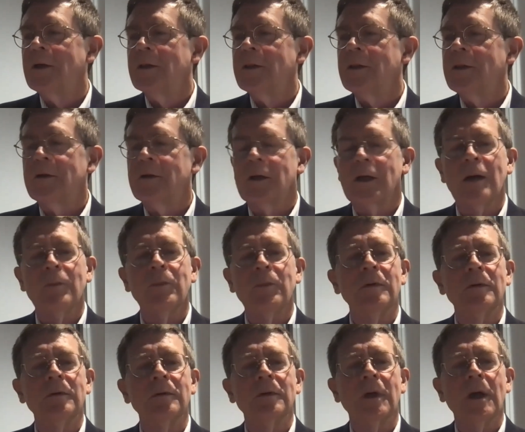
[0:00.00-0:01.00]
There are a
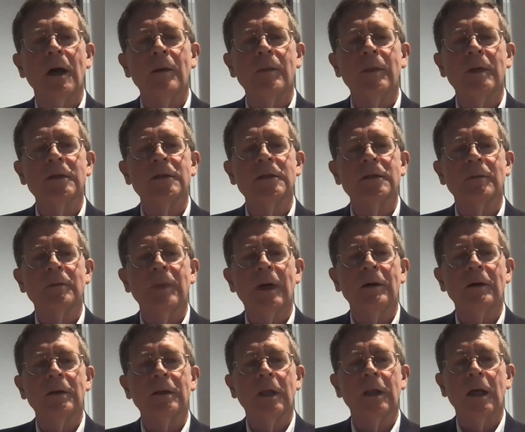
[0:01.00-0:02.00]
couple of comments about